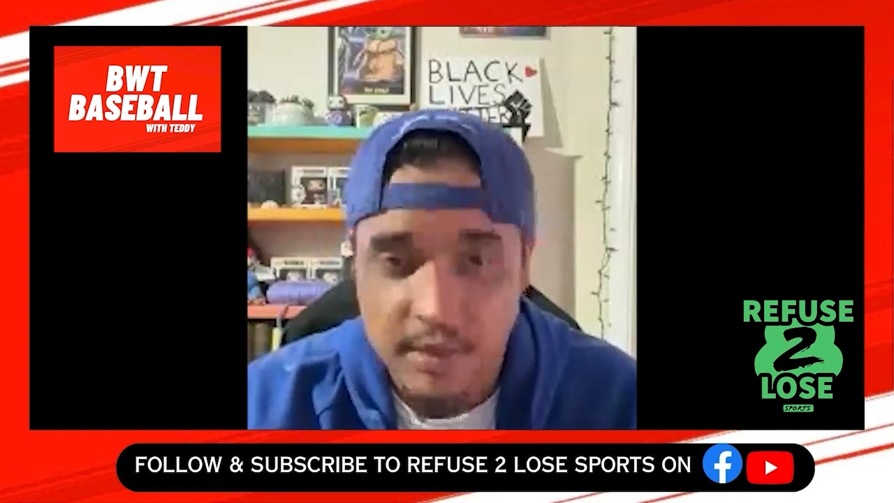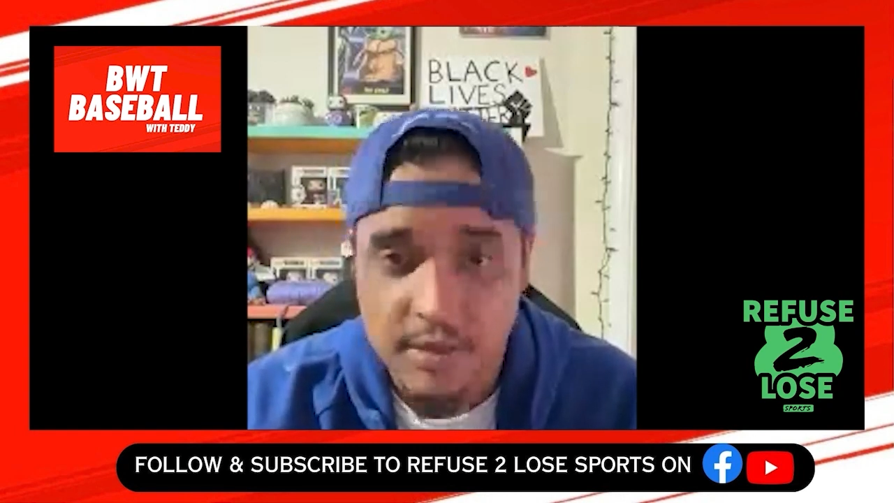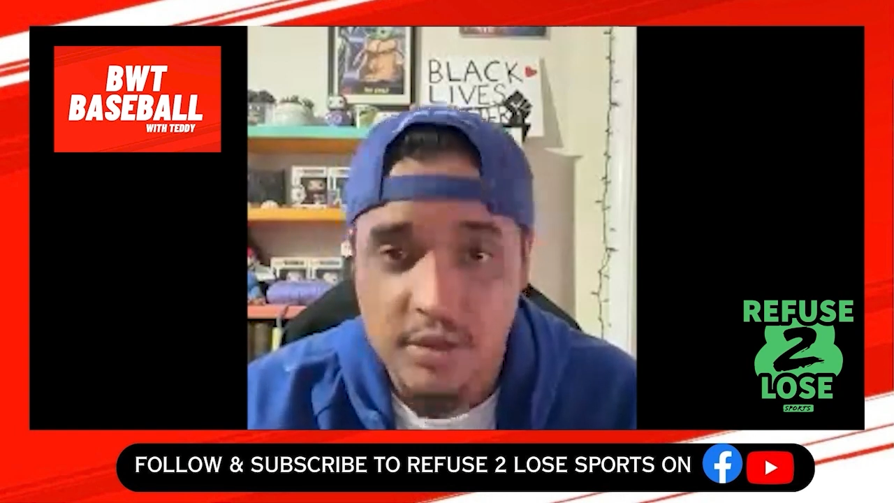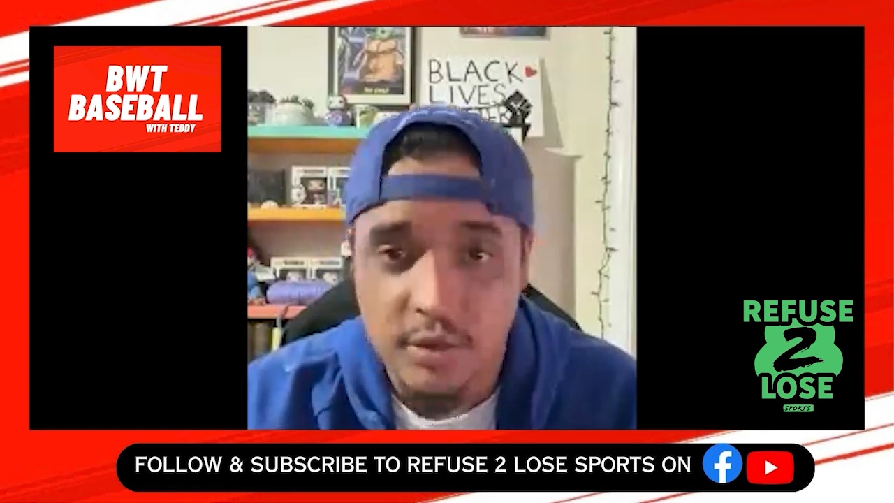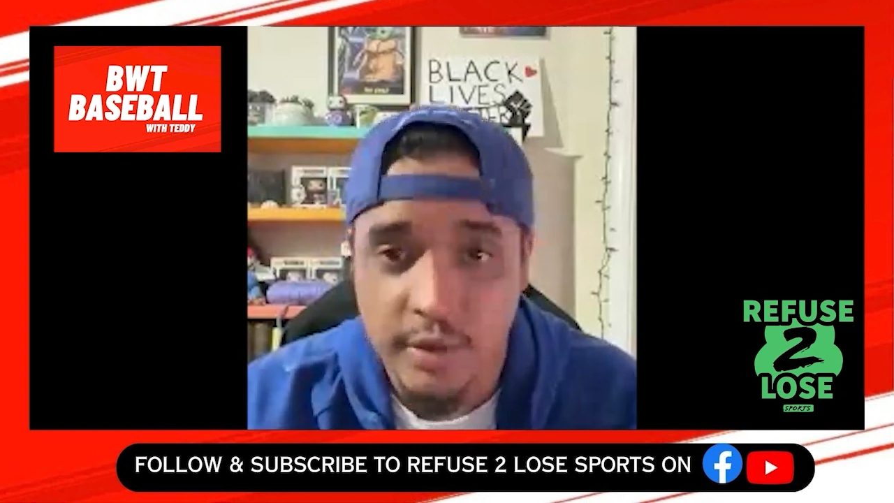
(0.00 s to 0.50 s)

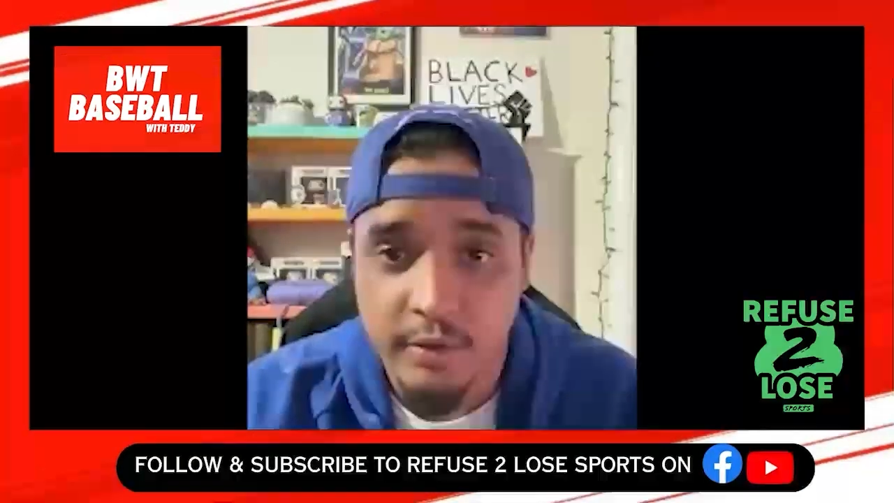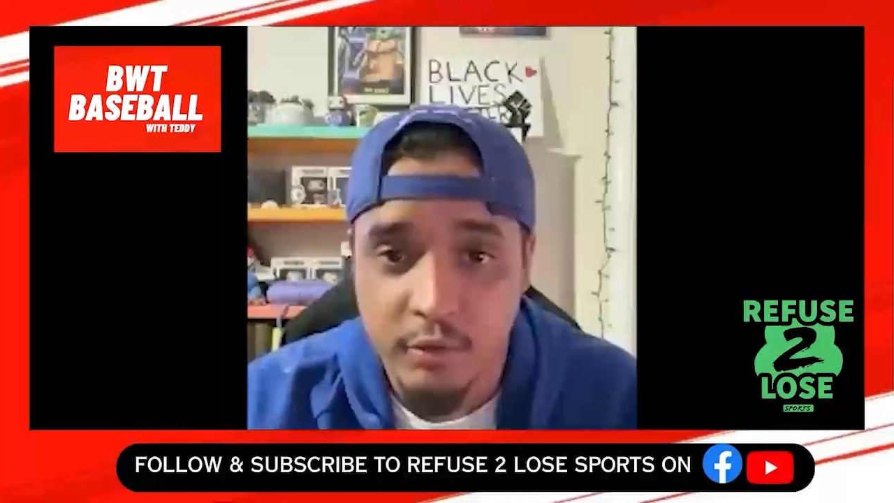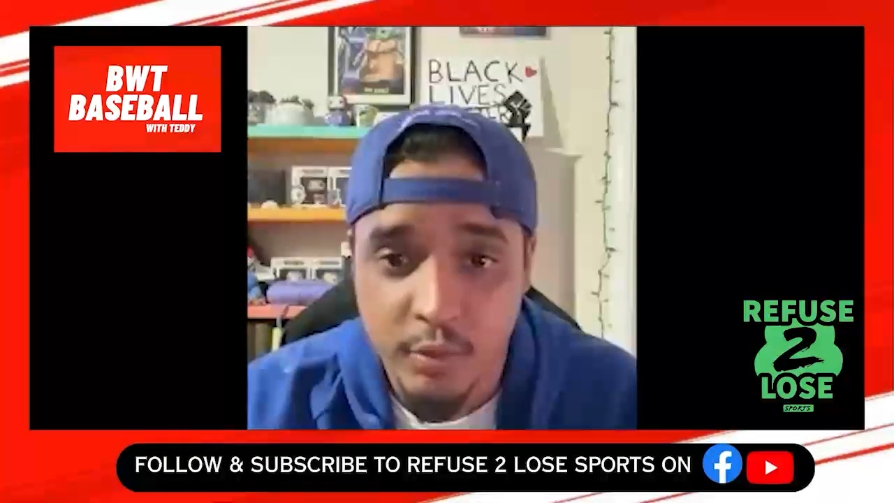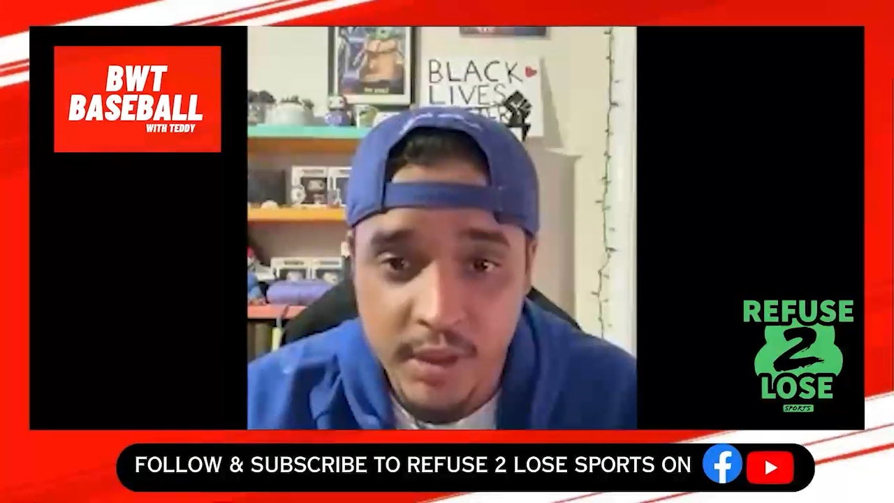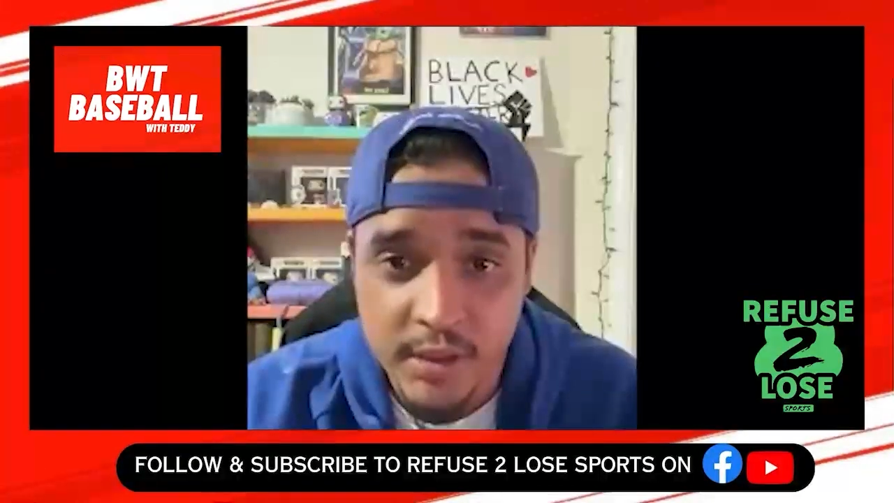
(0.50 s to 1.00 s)
Esteury
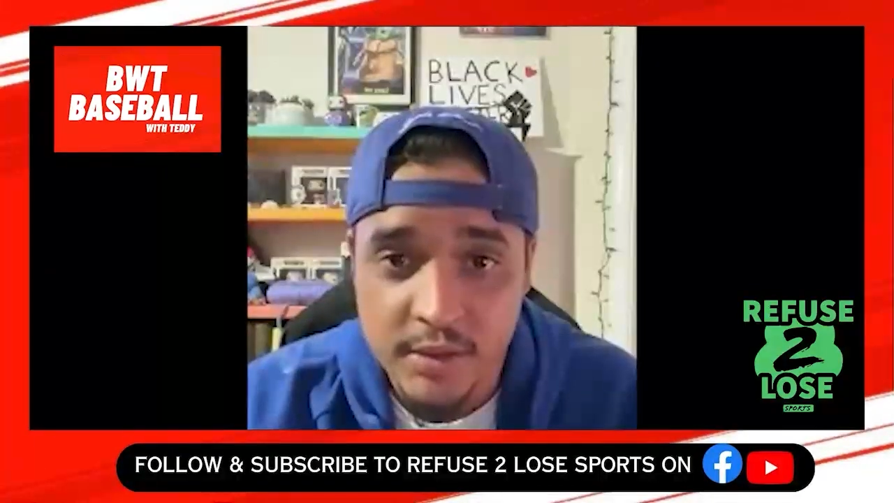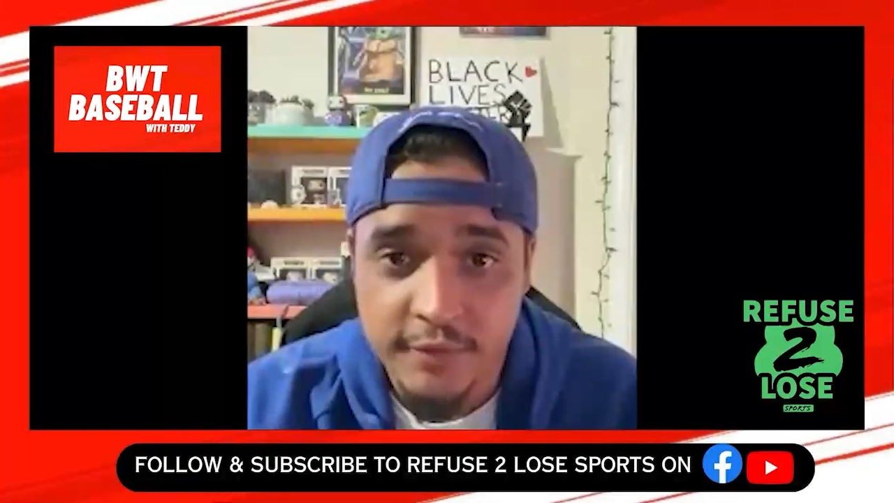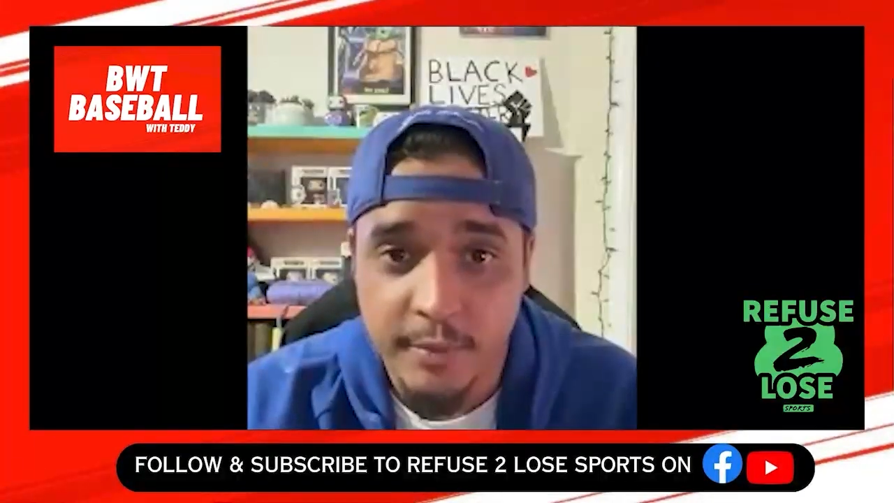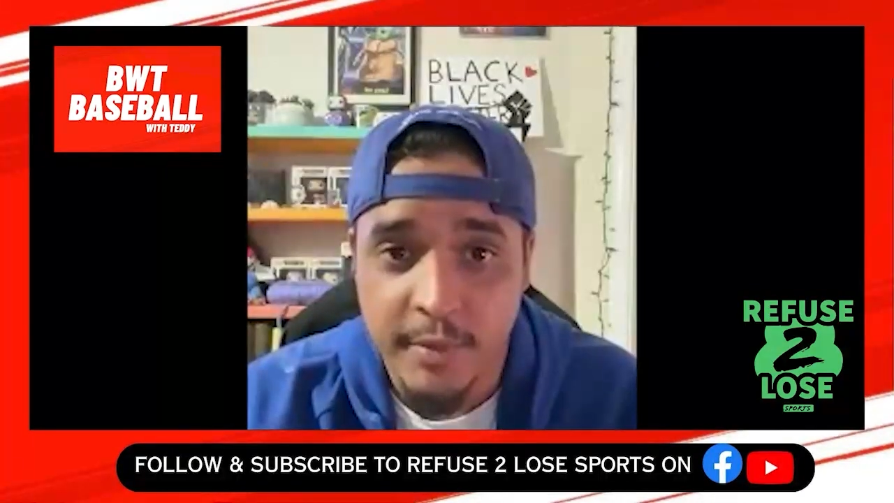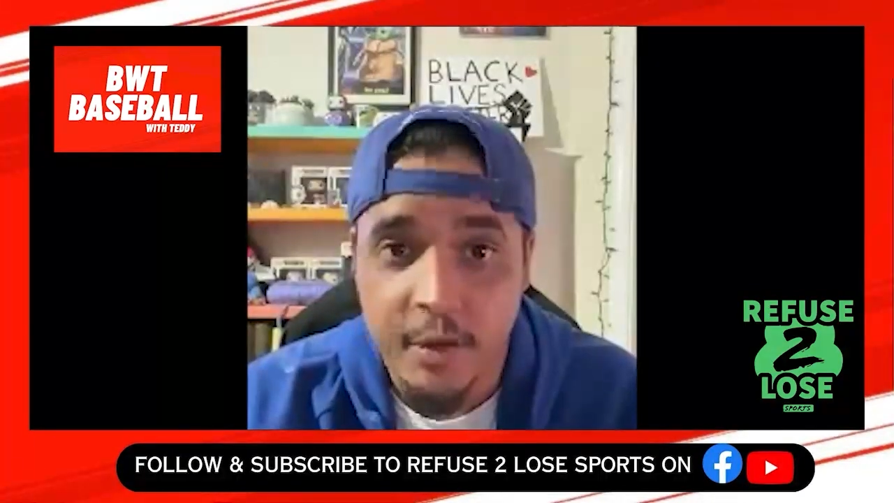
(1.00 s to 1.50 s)
Ruiz
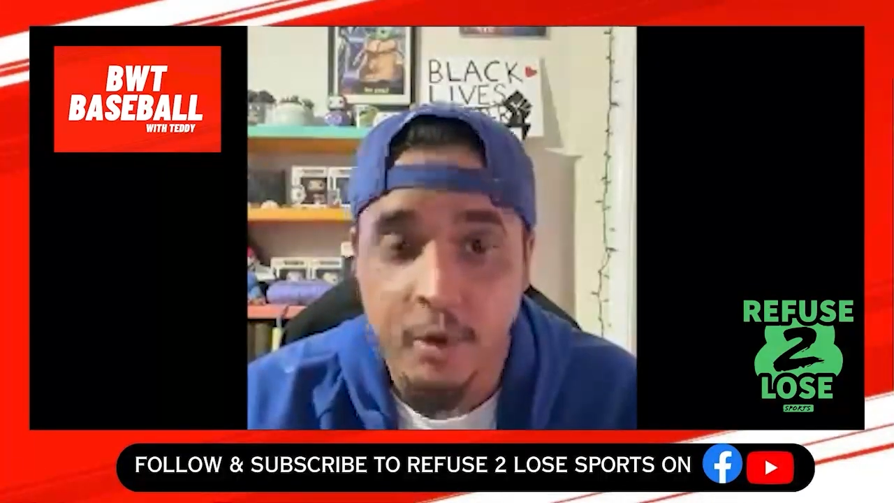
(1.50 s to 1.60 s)
from the